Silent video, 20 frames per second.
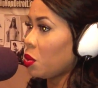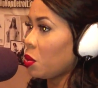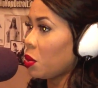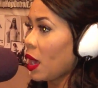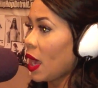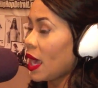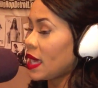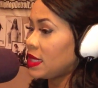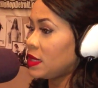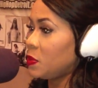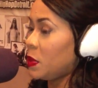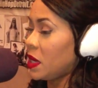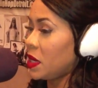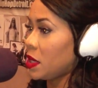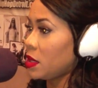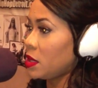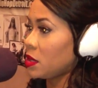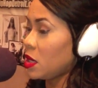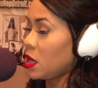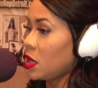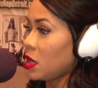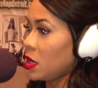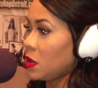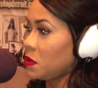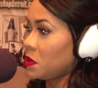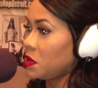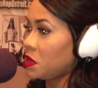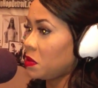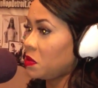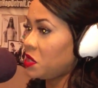has been
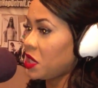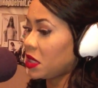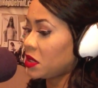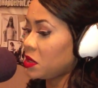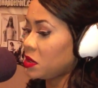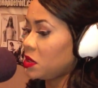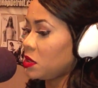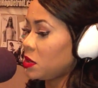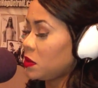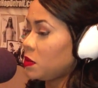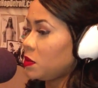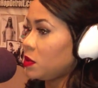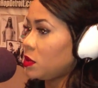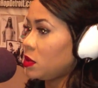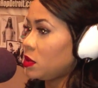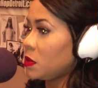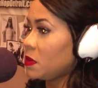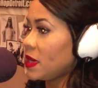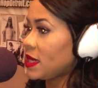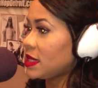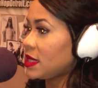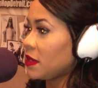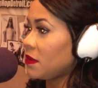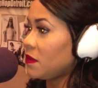subjected to domestic